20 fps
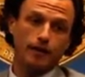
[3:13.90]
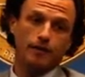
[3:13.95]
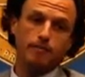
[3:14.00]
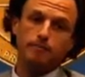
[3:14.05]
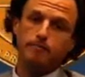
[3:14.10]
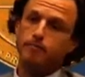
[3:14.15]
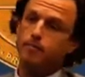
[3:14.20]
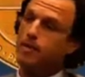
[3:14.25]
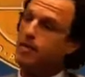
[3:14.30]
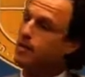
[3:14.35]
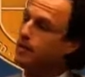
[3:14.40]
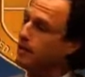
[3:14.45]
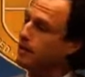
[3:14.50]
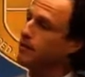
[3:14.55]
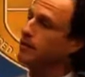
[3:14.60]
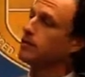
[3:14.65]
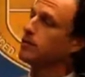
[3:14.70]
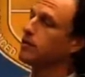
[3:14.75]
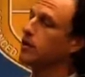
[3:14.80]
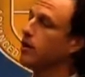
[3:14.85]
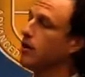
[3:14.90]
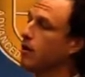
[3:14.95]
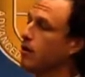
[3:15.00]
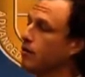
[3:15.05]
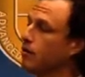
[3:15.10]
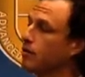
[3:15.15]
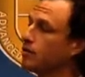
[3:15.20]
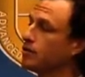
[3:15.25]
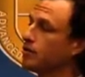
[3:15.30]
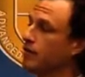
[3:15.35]
medial to
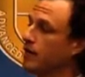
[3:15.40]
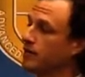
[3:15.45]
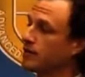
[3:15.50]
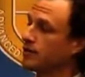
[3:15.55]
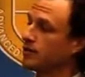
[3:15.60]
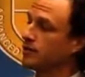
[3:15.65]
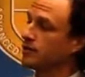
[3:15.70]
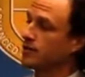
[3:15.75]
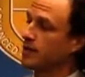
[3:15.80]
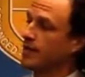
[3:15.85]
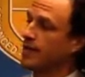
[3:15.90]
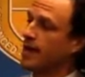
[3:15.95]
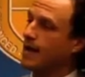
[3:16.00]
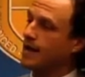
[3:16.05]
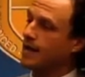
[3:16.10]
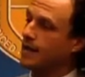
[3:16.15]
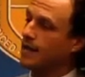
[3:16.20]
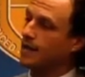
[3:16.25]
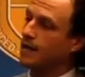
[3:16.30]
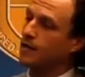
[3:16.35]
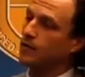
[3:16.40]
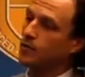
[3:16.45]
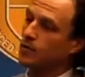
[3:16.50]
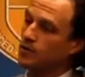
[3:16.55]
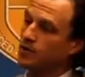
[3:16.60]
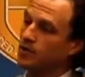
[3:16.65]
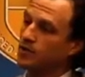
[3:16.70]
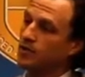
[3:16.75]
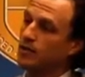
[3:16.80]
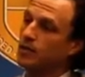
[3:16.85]
all those vessels, and that kidney will
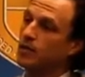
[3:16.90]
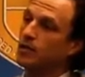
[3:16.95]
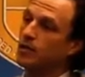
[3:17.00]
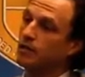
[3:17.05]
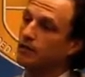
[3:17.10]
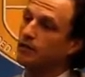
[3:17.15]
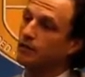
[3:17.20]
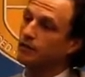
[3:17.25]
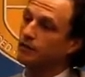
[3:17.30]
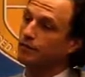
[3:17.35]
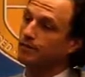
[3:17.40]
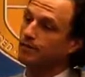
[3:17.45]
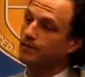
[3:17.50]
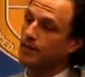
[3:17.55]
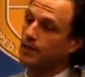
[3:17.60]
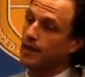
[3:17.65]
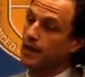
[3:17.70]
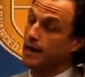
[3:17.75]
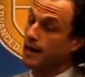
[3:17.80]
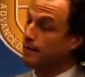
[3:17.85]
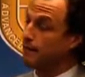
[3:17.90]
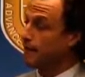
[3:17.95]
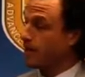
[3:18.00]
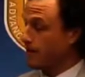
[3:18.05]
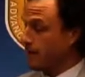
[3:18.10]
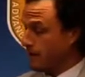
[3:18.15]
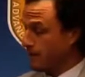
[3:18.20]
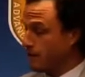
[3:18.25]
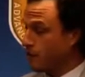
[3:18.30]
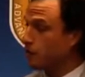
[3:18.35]
still live. And
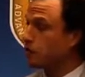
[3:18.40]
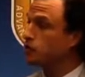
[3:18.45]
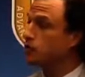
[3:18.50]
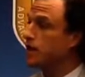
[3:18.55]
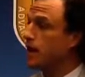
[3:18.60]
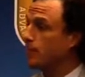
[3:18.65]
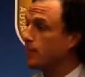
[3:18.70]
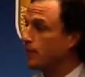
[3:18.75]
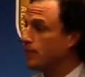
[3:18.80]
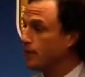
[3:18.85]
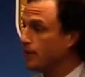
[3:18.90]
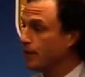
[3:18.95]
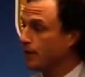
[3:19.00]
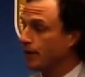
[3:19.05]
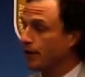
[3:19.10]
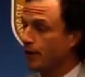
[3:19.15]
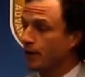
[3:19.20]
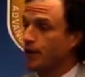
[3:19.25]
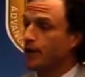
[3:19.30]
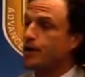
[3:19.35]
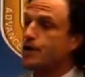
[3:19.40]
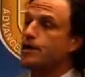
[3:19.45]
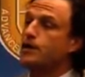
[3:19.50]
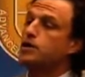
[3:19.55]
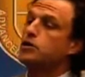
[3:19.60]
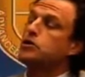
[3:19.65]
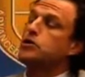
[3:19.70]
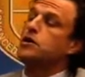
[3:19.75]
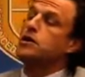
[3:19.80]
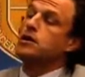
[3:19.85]
I've used that before.
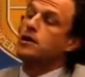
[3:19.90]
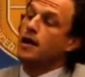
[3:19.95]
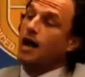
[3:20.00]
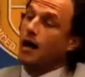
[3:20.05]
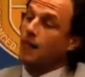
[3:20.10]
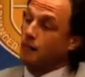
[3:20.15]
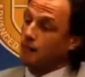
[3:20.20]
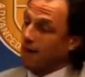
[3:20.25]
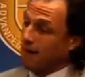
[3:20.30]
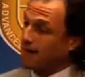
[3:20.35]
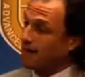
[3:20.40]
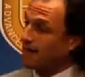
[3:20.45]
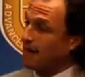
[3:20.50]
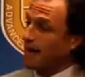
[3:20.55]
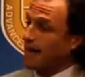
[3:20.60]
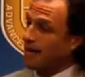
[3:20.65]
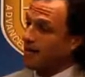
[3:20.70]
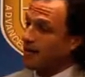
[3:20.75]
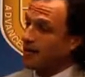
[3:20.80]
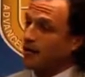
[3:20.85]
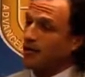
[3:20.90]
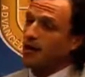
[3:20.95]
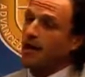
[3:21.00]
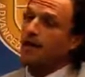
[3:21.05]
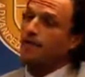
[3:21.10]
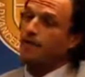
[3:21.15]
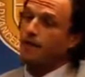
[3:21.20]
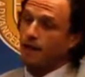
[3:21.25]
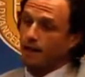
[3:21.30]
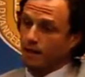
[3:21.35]
On the right side, you don't
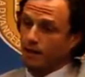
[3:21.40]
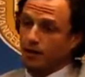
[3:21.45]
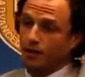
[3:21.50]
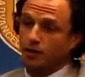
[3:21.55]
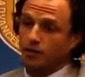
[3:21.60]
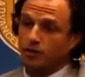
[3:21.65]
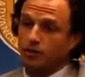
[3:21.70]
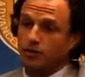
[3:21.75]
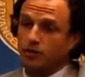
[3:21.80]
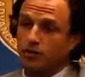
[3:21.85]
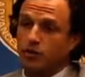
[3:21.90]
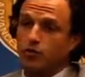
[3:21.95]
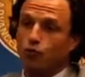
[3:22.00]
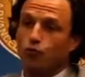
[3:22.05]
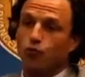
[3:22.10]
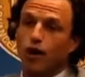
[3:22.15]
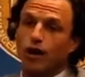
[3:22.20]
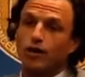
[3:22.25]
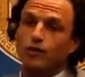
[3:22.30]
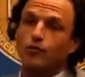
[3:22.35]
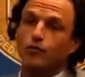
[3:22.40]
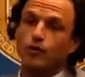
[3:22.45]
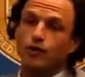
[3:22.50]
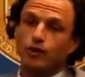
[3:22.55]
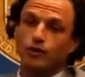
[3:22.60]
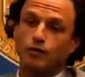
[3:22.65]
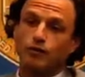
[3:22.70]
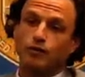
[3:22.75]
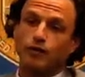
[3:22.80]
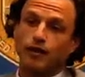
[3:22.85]
have that luxury. So the right
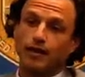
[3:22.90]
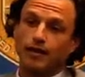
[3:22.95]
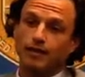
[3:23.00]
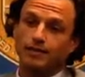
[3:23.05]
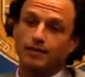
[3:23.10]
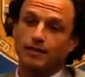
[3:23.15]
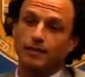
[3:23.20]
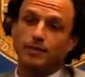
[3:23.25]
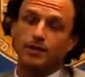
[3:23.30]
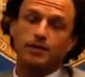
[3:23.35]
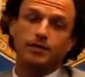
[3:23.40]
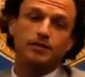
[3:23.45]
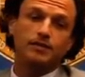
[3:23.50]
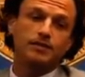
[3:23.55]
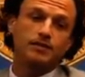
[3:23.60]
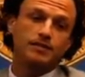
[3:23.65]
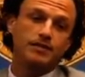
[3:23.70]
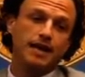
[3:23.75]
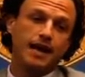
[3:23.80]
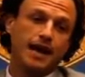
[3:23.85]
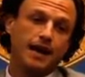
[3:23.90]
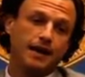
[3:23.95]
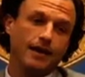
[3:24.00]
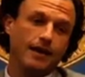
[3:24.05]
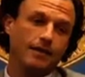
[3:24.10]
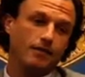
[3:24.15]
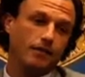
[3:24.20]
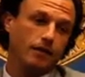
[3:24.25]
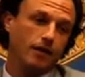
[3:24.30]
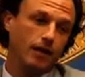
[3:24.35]
renal vein typically does not
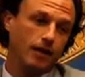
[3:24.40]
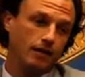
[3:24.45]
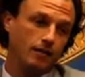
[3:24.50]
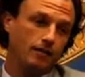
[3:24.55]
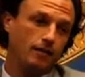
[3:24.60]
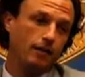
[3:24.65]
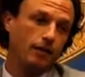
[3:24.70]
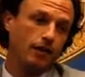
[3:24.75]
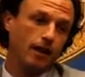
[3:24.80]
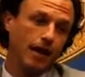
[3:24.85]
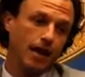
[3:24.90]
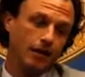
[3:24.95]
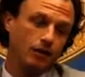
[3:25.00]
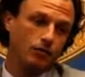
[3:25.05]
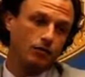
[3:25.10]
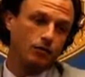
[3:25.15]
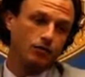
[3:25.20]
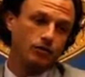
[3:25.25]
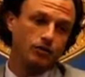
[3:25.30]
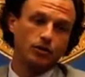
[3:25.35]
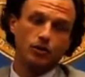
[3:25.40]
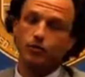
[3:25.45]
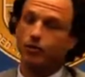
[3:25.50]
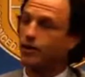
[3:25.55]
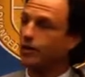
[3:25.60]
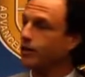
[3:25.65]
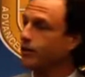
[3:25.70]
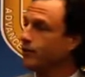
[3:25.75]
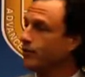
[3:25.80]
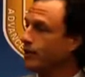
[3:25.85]
have a lot of collaterals
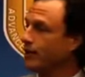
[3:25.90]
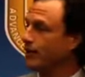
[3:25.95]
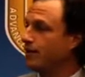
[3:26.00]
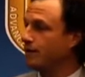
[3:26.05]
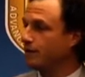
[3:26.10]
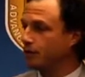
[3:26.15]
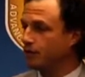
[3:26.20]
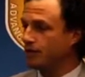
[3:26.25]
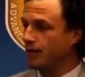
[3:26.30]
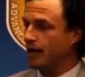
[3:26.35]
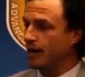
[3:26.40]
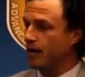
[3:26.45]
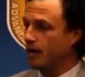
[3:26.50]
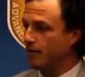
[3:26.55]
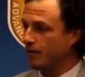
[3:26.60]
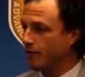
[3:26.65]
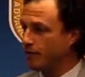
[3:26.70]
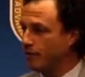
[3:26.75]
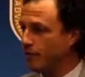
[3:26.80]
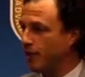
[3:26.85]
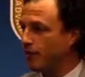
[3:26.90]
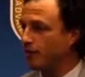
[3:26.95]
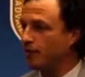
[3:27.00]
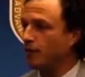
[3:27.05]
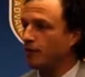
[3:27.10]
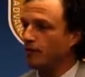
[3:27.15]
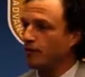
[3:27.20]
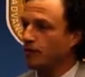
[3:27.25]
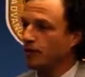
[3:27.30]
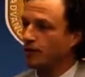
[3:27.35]
going into it. And if you tie off the right
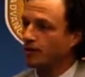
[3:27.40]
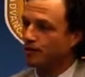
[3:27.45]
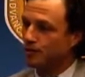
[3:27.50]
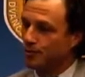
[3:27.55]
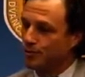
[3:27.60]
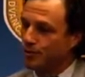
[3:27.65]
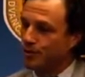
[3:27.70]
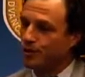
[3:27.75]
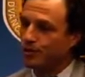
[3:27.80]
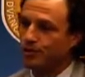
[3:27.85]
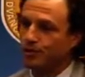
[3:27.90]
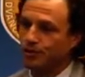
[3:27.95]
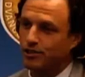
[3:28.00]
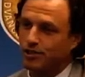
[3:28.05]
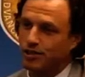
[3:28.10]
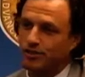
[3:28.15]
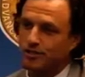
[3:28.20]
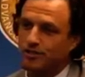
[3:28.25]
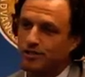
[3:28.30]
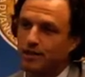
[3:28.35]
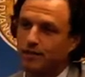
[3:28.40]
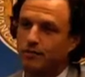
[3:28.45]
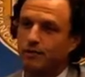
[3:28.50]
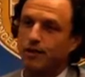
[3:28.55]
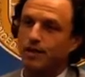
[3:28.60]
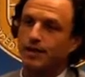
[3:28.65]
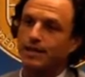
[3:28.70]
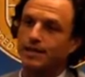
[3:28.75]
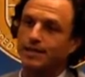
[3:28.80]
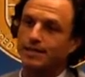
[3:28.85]
renal vein, there's a pretty good chance that that
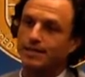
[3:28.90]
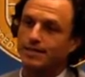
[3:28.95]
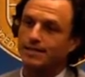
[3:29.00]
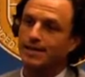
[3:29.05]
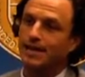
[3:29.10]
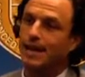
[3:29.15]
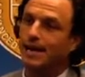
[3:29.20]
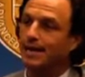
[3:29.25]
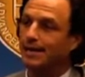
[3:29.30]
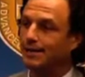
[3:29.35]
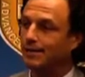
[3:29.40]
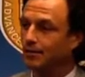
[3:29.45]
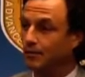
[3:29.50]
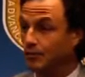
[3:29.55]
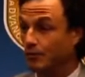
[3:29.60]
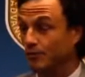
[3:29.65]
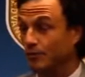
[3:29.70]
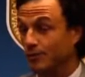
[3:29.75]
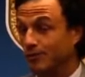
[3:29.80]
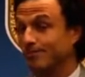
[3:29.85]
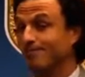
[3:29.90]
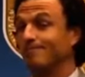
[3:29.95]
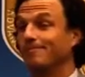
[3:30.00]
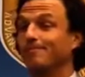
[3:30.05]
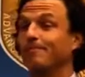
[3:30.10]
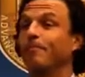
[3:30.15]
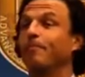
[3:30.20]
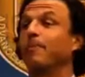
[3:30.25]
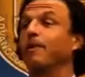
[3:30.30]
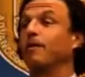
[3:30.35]
right kidney is dying, or will
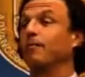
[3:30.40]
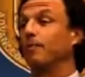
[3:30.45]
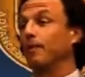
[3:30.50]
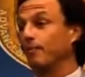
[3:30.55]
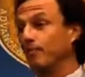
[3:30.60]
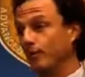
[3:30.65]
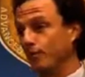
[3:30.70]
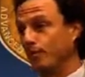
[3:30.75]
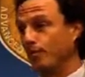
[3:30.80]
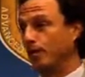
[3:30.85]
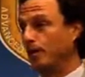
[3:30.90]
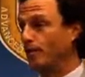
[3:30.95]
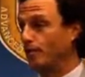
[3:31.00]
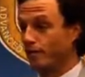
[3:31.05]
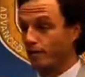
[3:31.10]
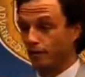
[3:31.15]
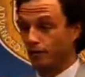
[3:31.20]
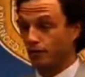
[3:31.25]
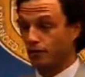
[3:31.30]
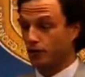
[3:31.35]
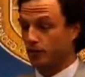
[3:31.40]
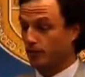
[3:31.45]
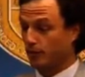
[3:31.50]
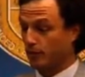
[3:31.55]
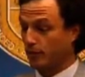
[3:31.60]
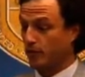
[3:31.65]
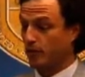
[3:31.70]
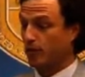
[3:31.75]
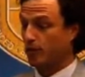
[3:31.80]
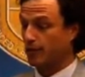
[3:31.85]
pump up with blood first
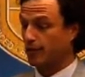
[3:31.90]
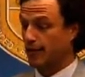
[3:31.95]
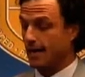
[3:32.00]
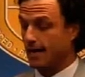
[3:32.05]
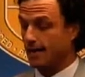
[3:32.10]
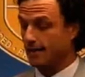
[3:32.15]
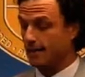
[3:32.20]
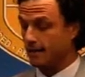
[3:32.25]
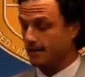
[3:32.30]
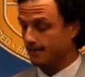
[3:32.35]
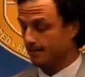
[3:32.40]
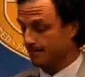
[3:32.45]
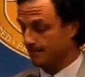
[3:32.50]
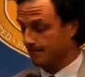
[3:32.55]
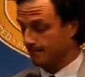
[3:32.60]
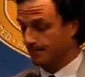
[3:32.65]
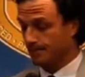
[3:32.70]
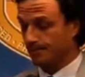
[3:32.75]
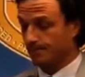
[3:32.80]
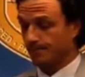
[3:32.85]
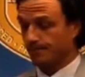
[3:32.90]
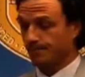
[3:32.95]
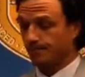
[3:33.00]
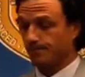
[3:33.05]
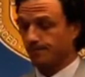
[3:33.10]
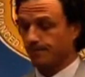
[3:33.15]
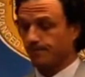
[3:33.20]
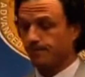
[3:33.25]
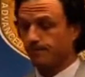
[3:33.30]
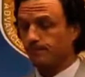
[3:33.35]
before it dies.
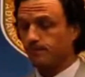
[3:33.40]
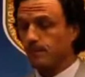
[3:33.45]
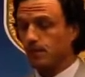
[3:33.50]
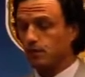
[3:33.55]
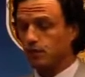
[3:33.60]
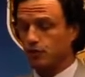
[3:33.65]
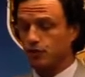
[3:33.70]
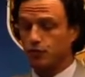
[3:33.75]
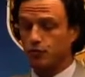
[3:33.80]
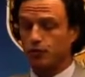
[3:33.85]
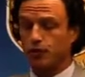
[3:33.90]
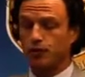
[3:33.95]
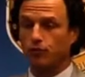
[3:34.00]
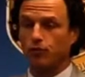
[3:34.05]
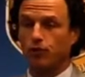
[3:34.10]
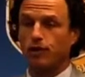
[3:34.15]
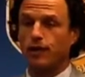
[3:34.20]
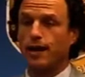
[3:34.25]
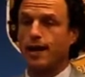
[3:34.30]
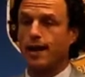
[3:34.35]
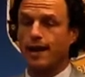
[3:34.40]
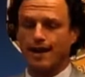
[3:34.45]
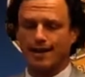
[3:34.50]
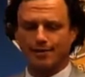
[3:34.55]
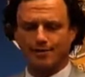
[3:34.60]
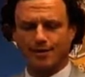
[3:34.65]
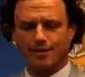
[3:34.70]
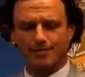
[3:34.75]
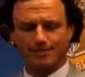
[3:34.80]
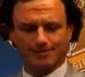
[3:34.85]
So ureteral
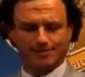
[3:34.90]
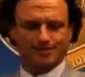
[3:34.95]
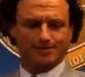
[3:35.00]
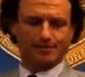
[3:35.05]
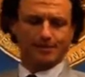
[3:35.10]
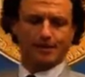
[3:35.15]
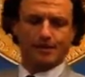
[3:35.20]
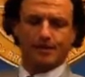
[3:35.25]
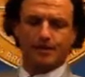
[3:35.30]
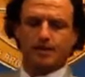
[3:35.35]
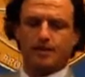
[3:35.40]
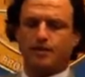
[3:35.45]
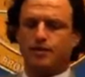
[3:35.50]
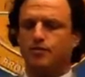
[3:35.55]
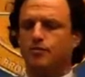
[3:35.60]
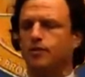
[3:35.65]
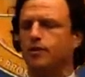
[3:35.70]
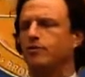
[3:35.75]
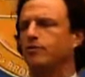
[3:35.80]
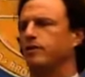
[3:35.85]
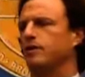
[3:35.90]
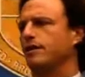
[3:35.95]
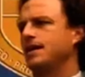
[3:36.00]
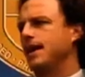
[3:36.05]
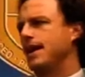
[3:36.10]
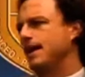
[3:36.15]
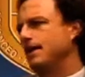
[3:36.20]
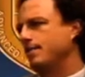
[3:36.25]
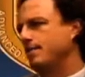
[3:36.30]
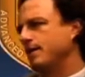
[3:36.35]
anatomy. The ureteral
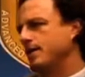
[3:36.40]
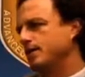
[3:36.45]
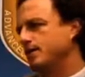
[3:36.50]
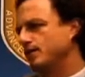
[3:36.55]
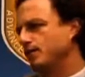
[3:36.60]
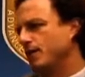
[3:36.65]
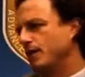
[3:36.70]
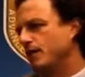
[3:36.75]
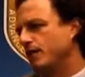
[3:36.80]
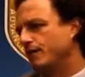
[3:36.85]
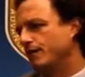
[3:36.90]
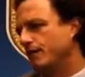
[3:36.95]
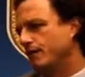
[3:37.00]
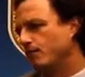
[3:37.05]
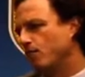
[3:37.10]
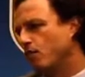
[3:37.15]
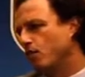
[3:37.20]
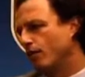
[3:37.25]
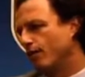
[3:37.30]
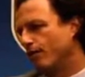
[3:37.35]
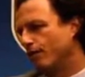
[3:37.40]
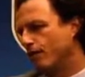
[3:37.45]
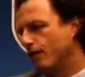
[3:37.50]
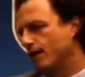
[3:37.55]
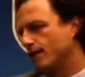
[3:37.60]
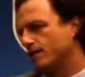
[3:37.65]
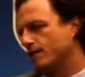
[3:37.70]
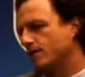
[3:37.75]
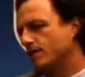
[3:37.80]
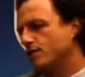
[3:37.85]
anatomy is relevant more for
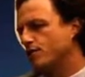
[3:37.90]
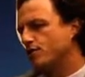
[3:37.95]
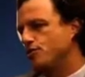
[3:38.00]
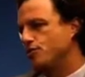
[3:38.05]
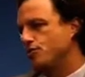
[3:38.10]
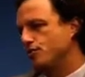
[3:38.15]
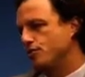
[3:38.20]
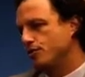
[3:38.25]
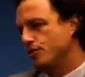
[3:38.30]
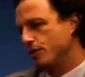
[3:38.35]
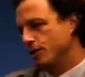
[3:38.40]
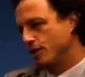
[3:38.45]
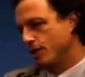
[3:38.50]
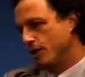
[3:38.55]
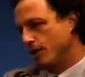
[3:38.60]
us than you